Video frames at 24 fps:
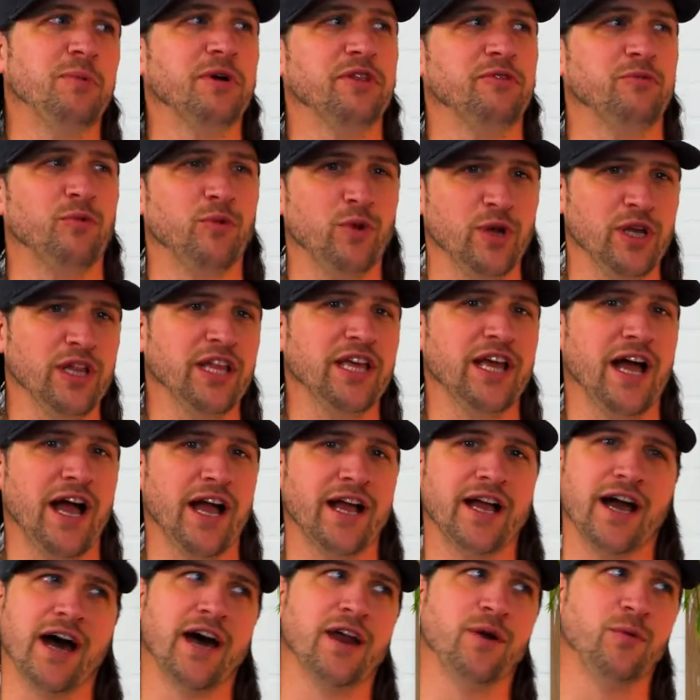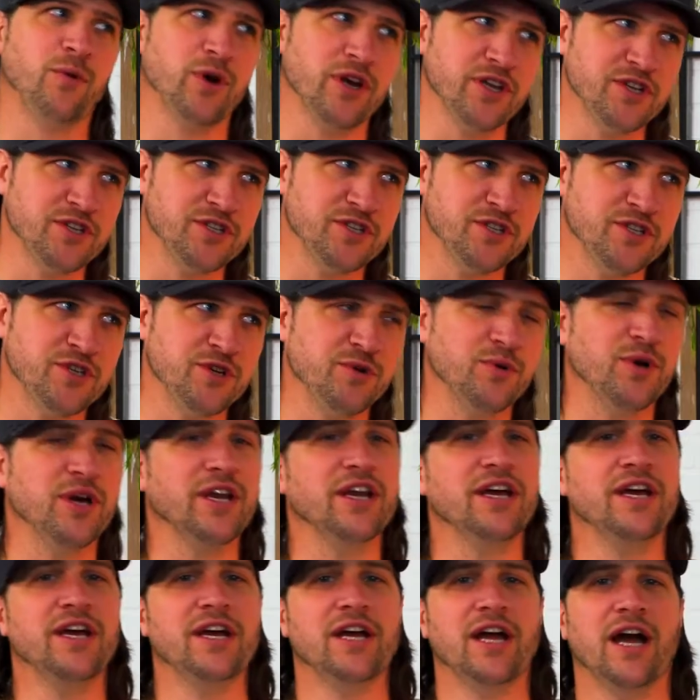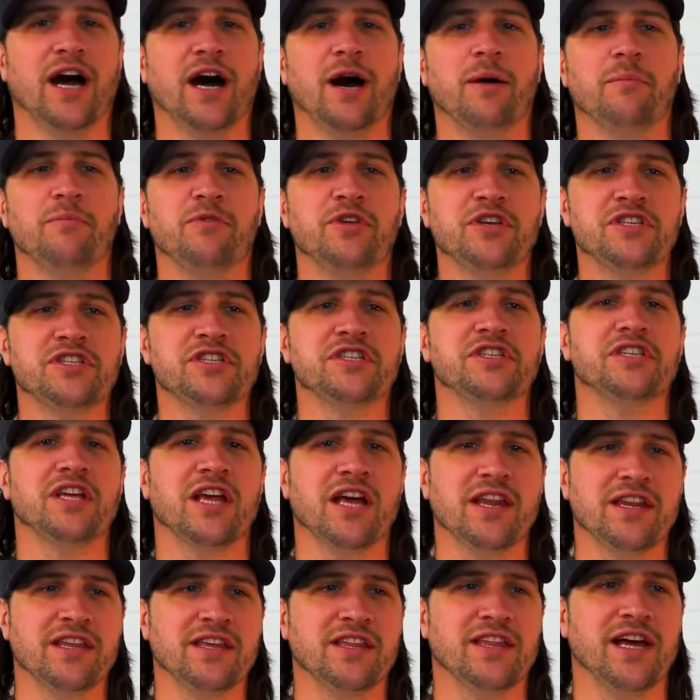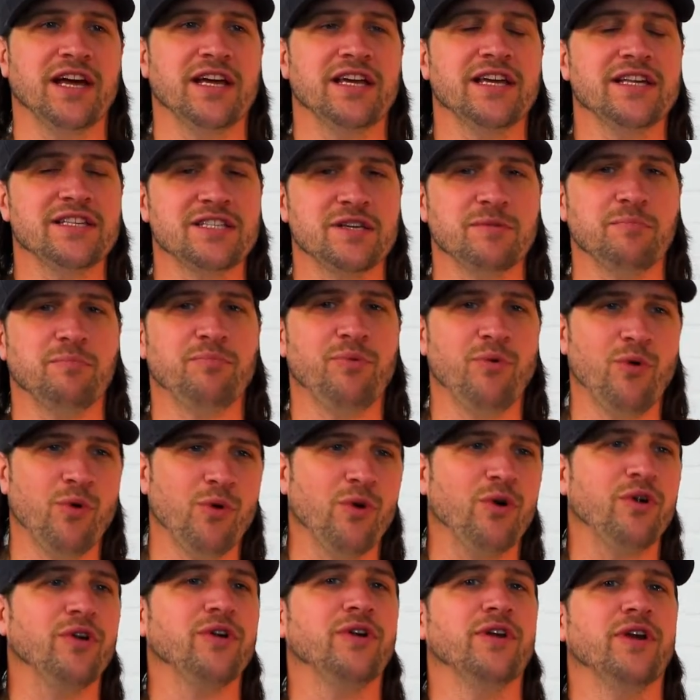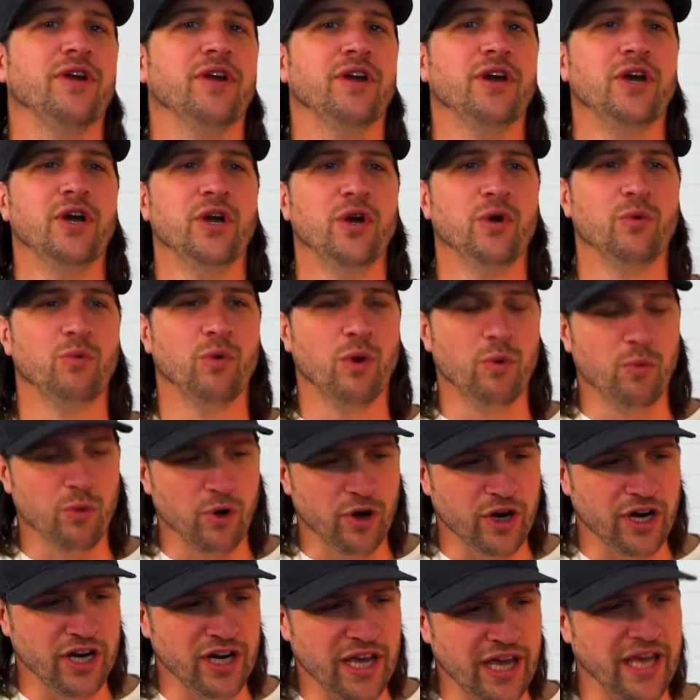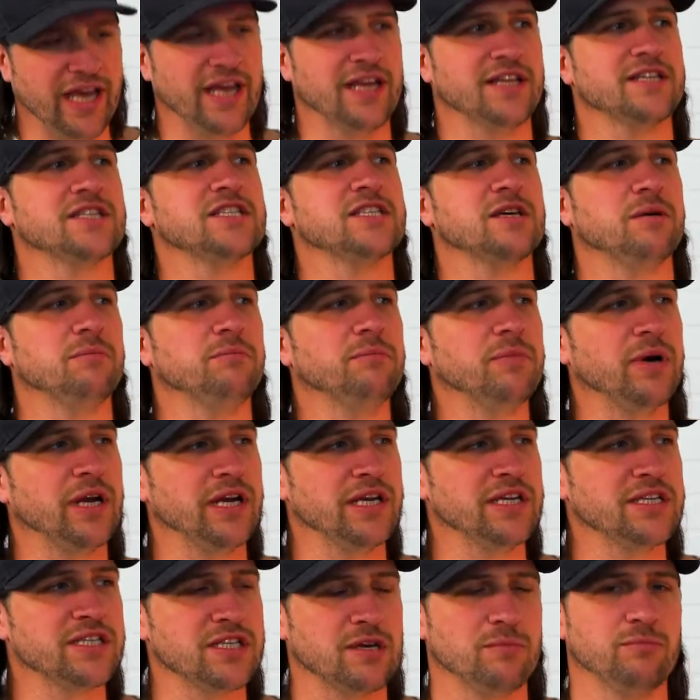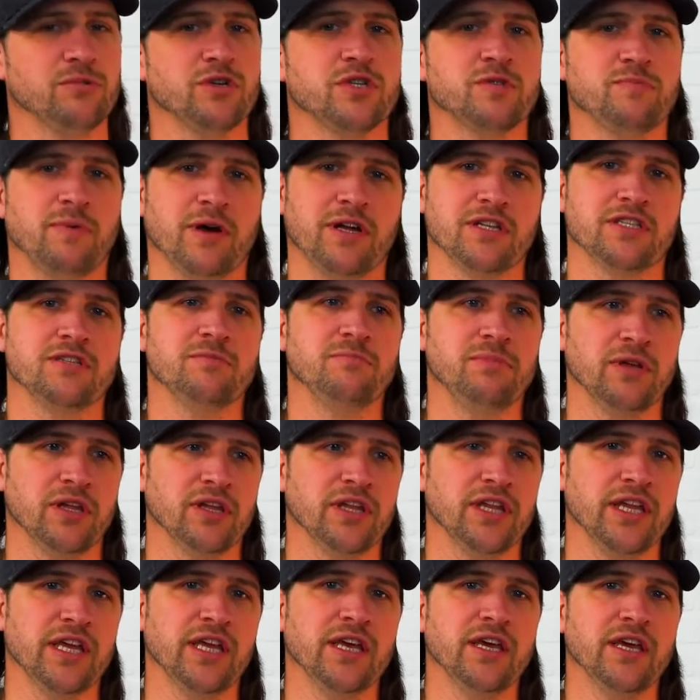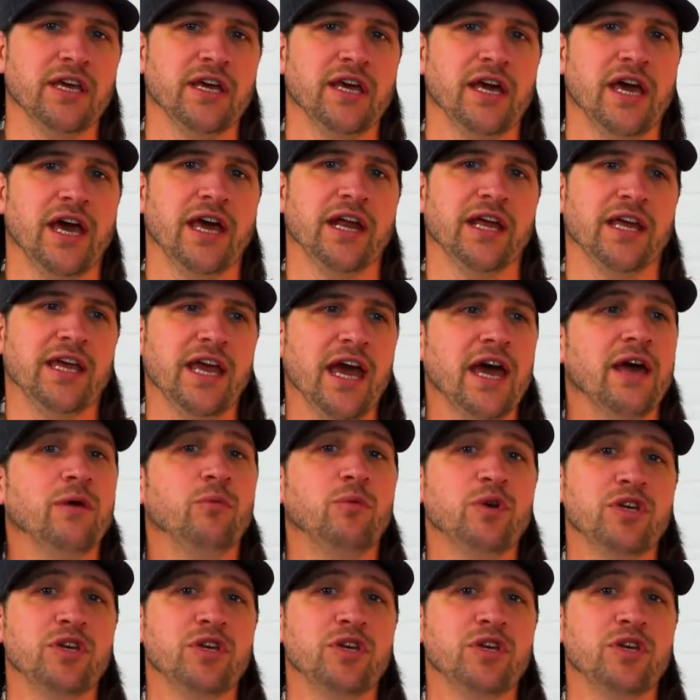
but really I kind of want to just do it. This is the idea that it's important when we're going to hand somebody some responsibility. And again,